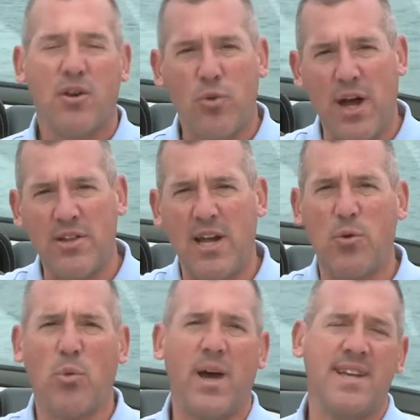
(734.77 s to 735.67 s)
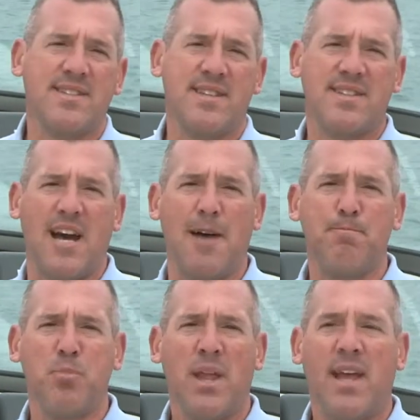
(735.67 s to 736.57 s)
Crownline will rise to the top
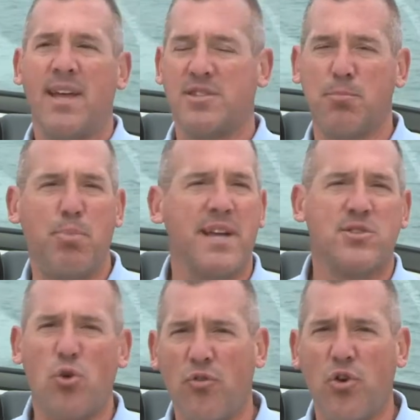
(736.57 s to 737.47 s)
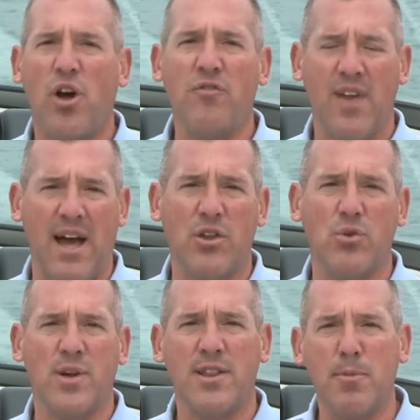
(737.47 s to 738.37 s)
as the best overall
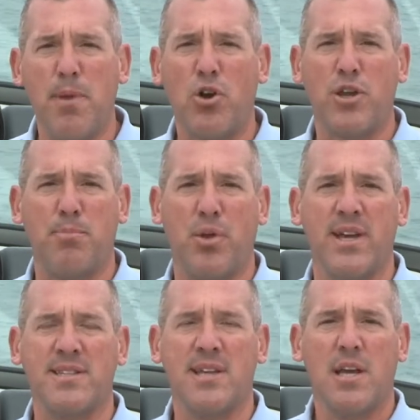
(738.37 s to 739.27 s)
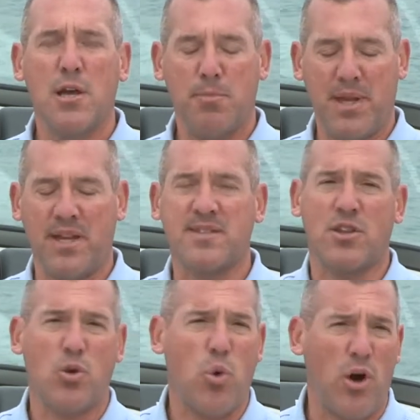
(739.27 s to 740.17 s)
value in the marketplace because
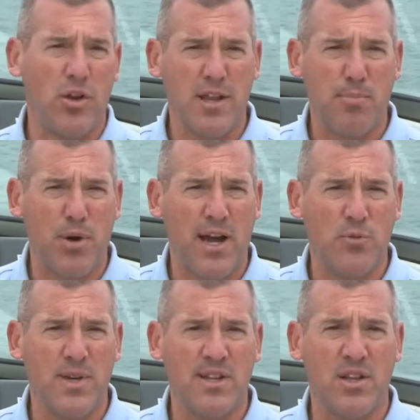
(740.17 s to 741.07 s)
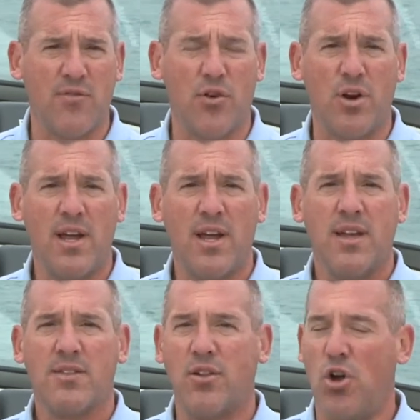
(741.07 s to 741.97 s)
of the quality of the product we deliver,
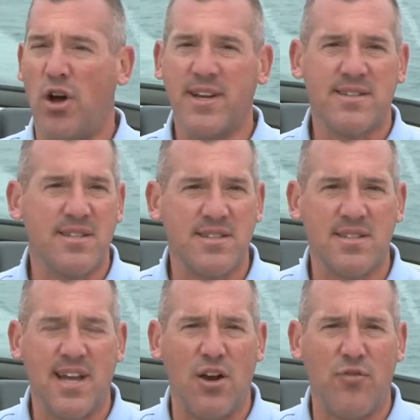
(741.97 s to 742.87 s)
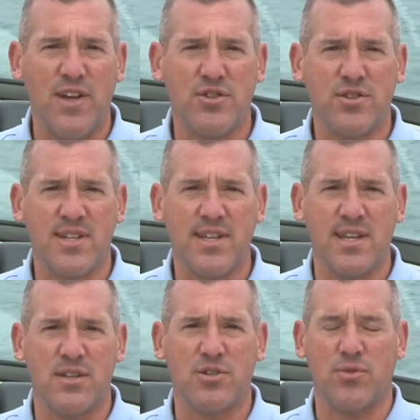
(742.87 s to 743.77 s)
the longest list of standard features in
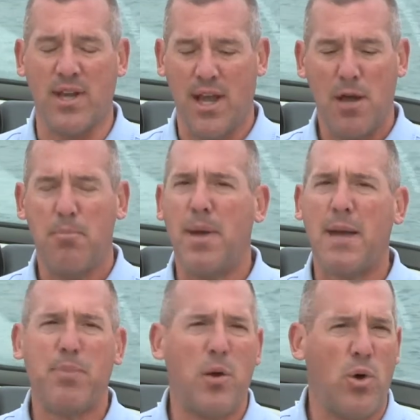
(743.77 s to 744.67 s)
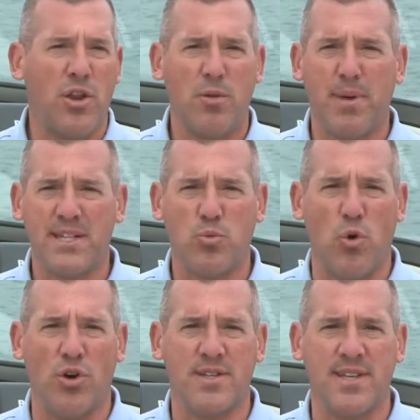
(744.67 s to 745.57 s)
the industry, backed by one of the best
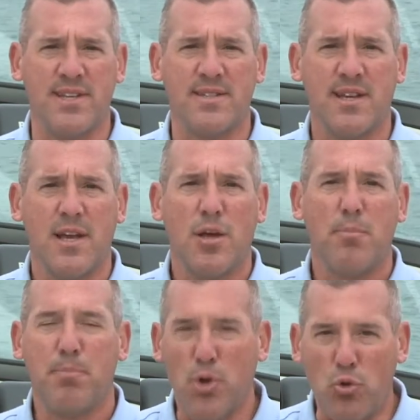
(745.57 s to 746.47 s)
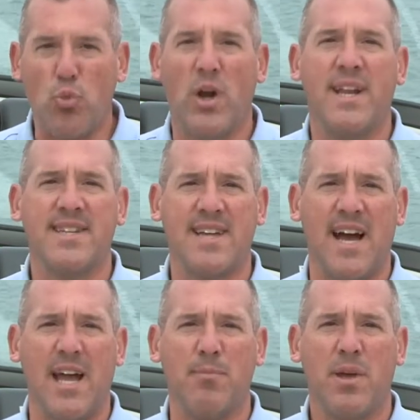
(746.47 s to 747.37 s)
warranties, built one at a
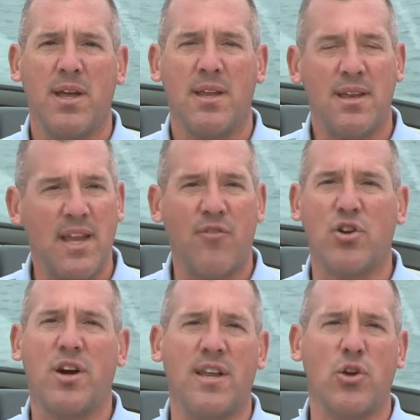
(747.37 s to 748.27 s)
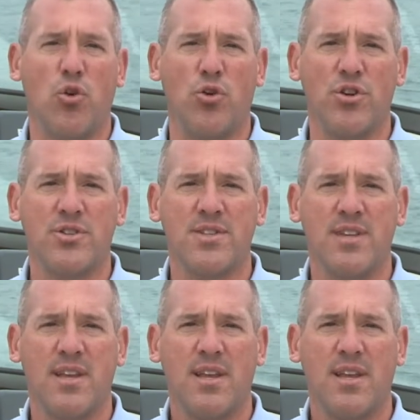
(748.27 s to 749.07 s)
time, never cutting corners.